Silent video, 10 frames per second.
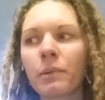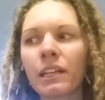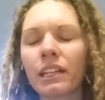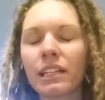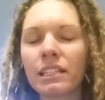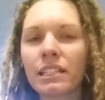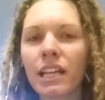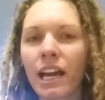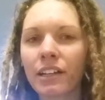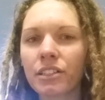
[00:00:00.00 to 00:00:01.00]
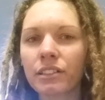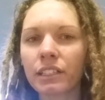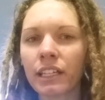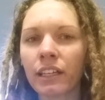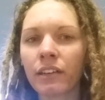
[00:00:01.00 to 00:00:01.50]
but it is
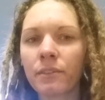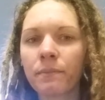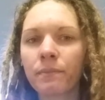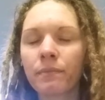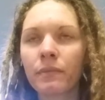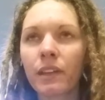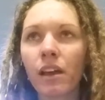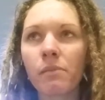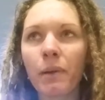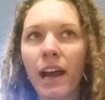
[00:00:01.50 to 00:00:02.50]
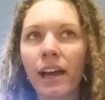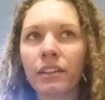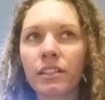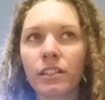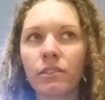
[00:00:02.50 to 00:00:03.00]
actually a
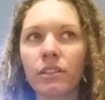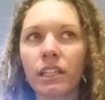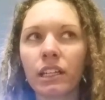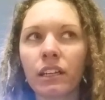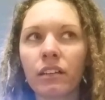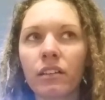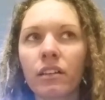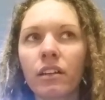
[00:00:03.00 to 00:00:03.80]
path to unity,